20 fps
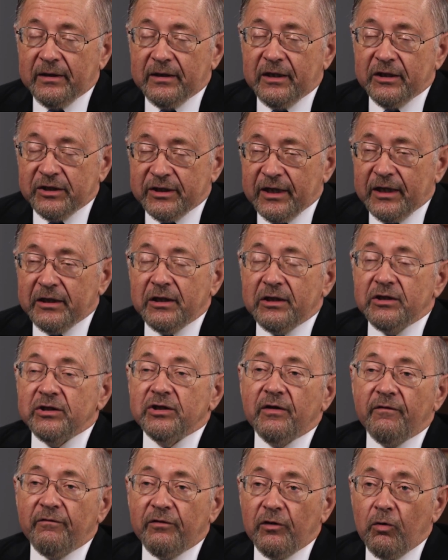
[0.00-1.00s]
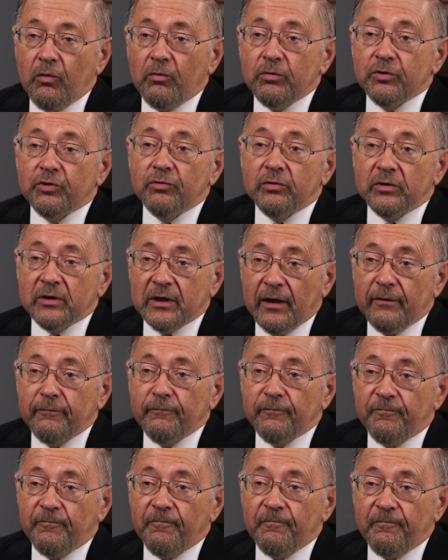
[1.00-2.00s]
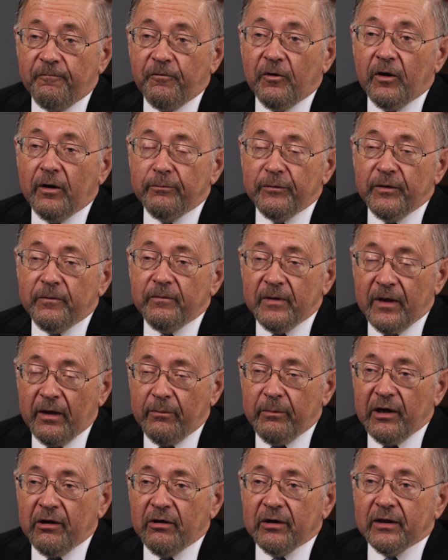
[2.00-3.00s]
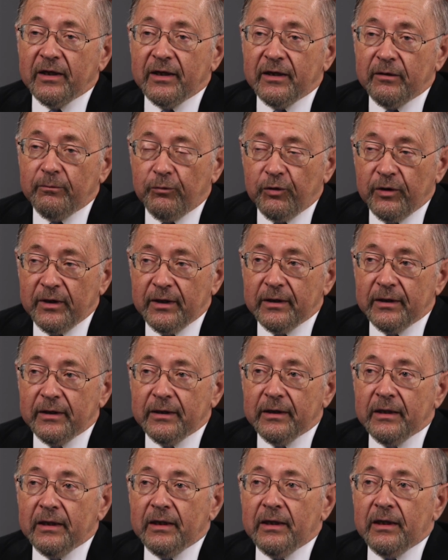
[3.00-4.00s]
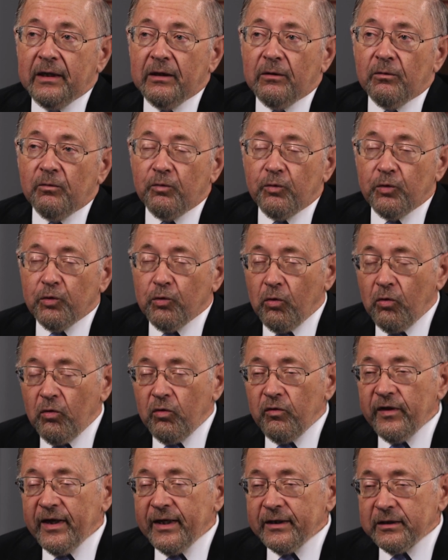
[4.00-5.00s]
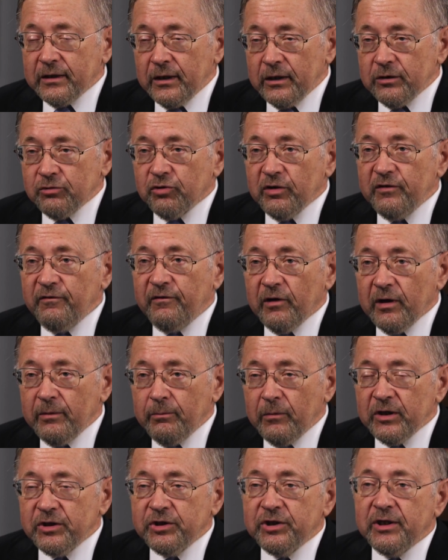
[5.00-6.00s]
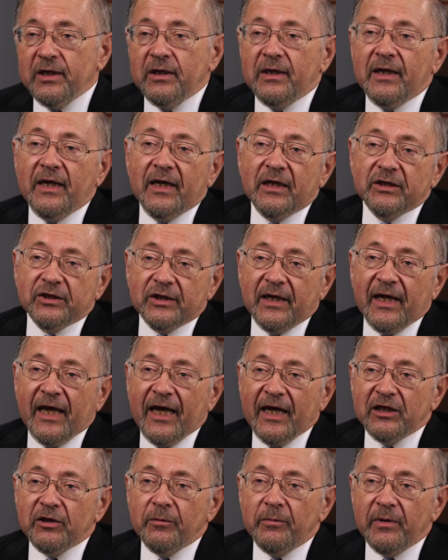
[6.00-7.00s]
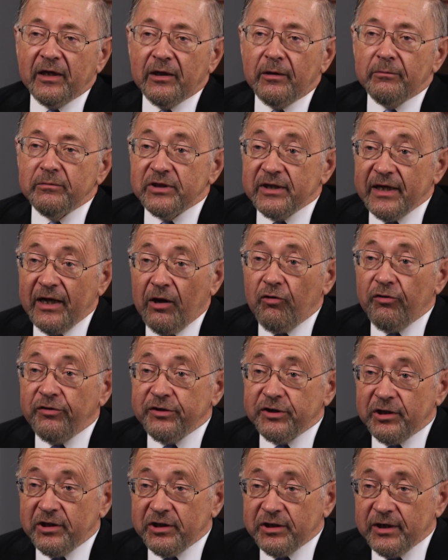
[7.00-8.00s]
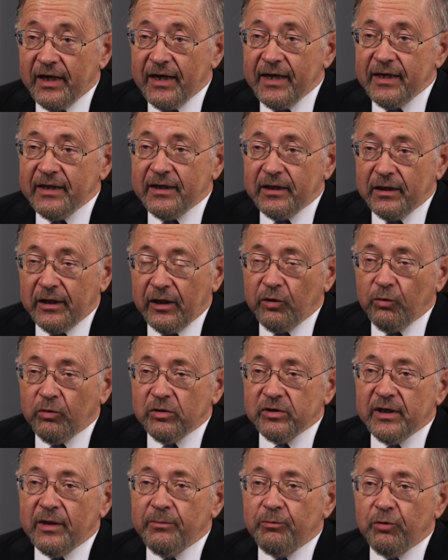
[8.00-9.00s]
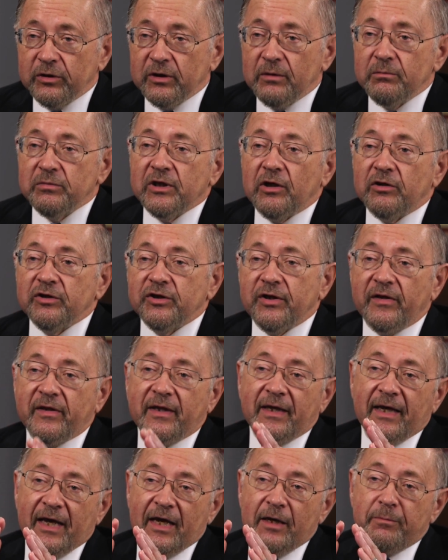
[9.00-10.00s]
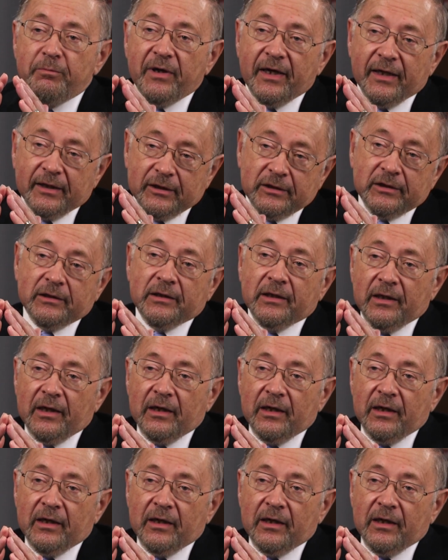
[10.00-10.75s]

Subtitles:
descendants of those who had come from America and Britain, ruled that country very much as an antebellum South society. In other words, they put themselves at the apex